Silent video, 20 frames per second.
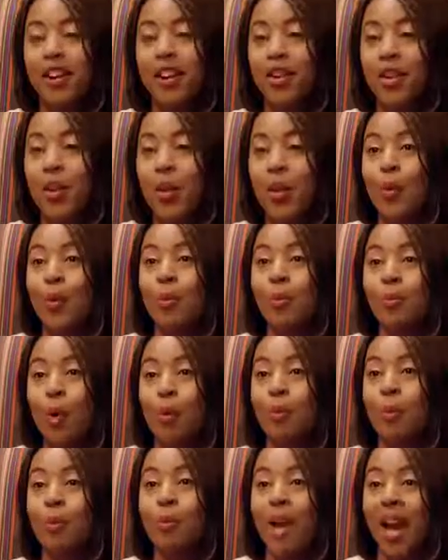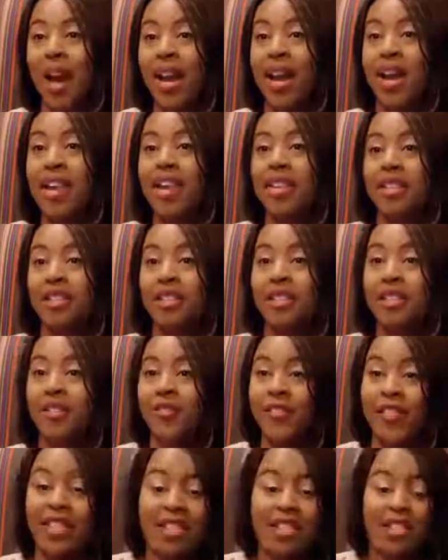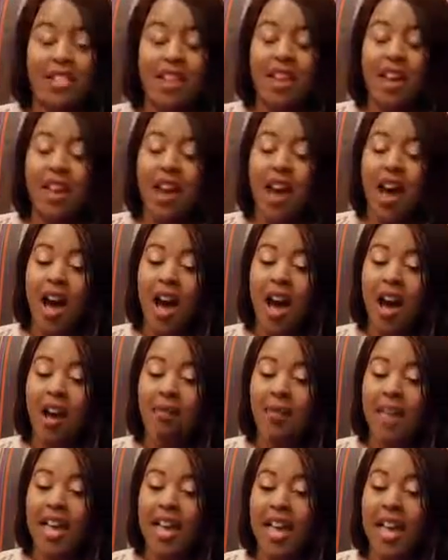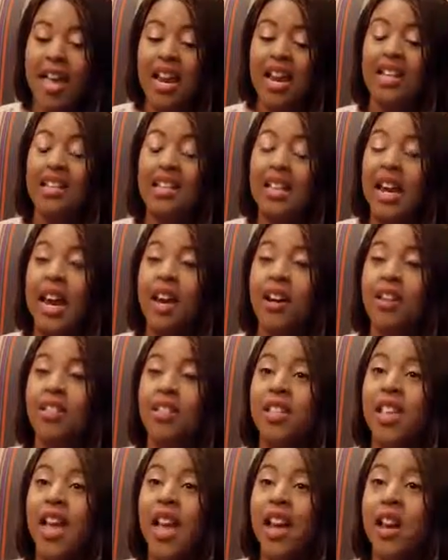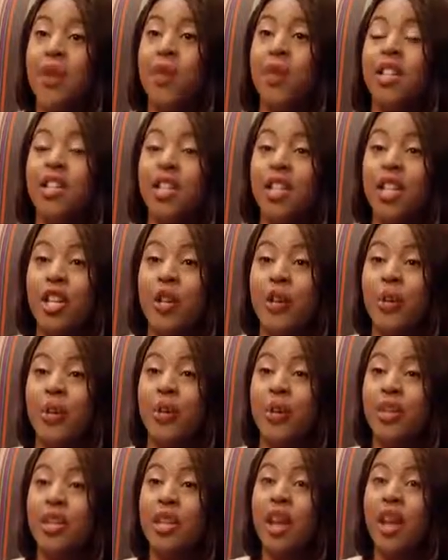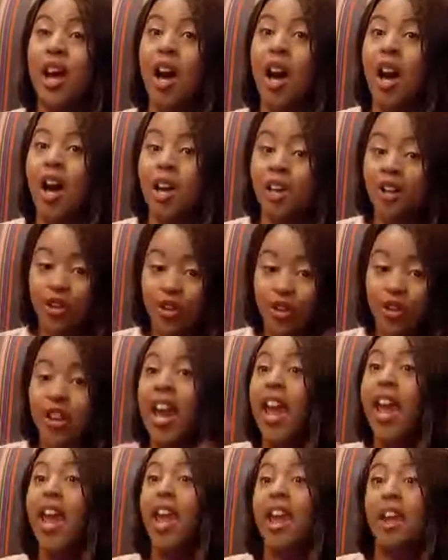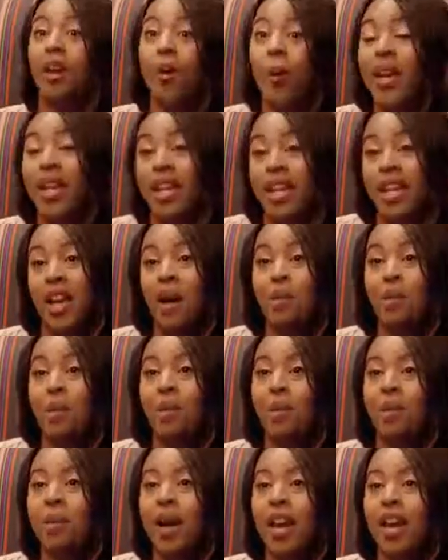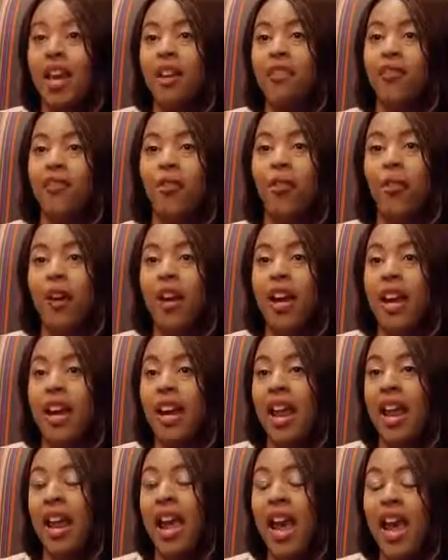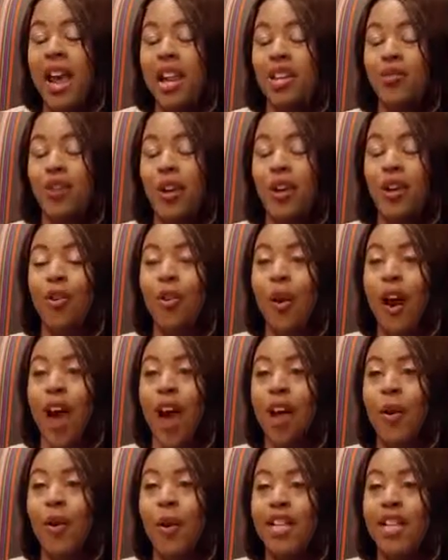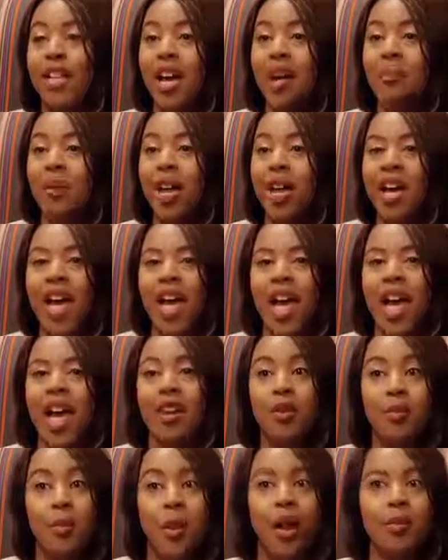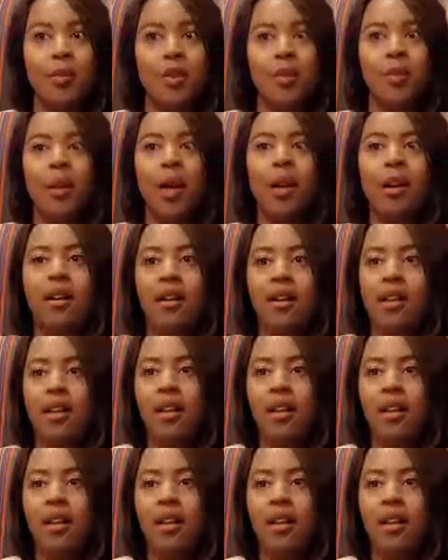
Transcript: is our new mobile backend as a service. It allows anyone to create quickly a mobile backend for an Android or iOS app and web as well.